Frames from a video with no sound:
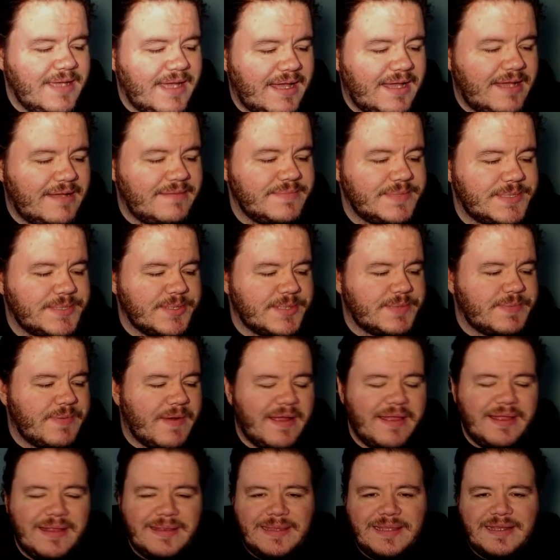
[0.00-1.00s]
So it's
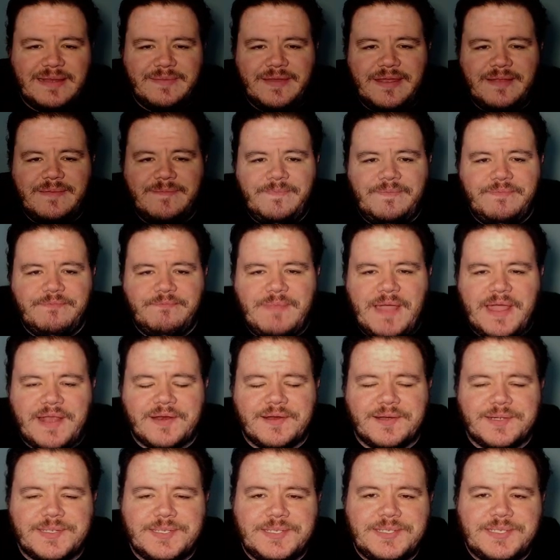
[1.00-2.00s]
probably a little bit
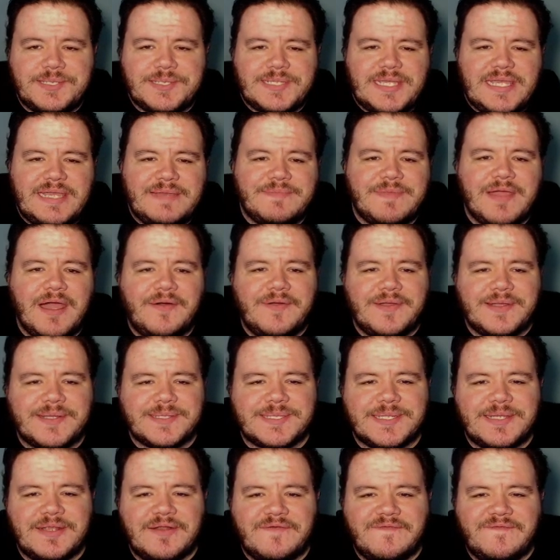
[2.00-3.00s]
better to just keep going
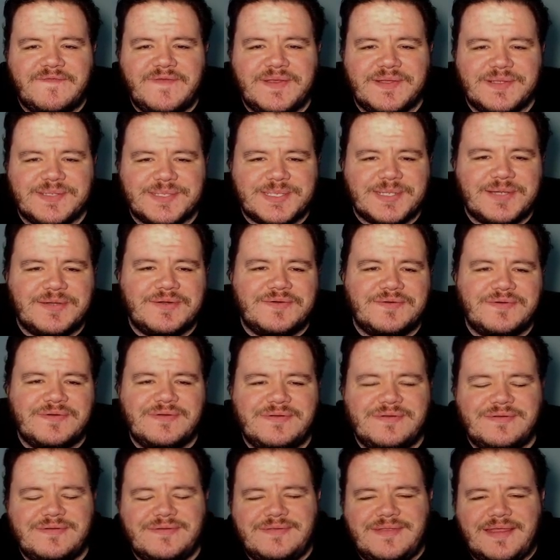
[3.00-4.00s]
so you don't feel so
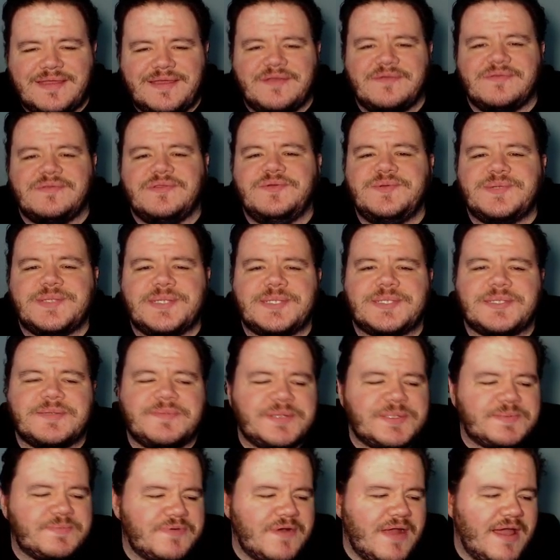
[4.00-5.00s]
like you're losing so
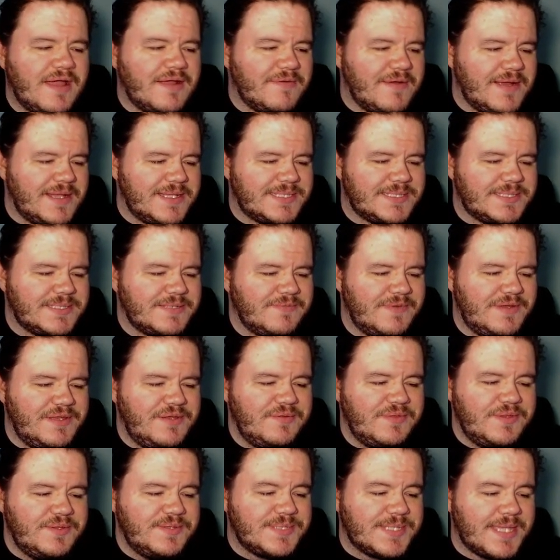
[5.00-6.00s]
much progress when you
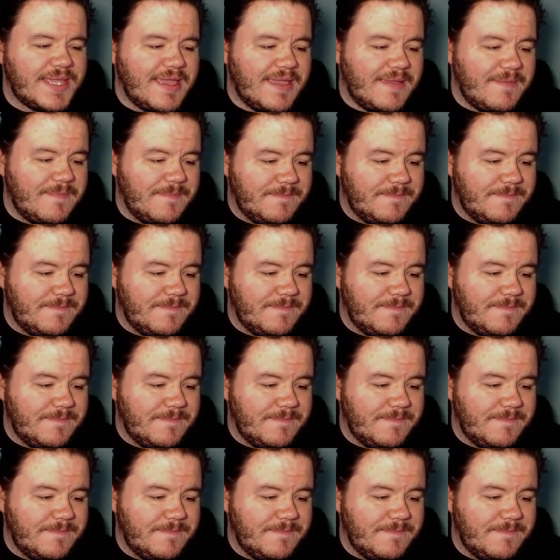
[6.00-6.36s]
lose a game.